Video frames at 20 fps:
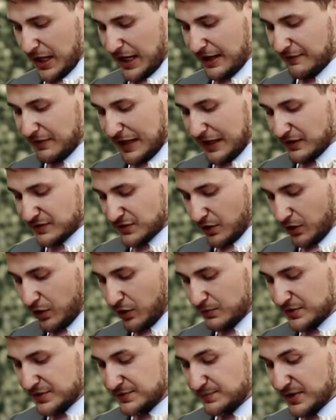I vow to
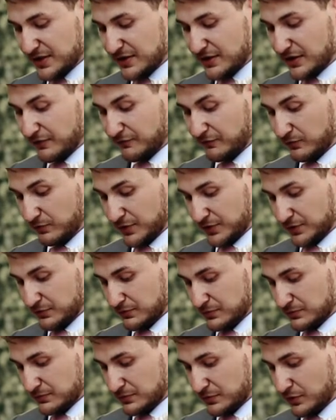always be there for you,
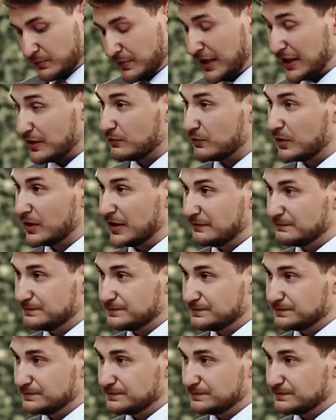no matter what.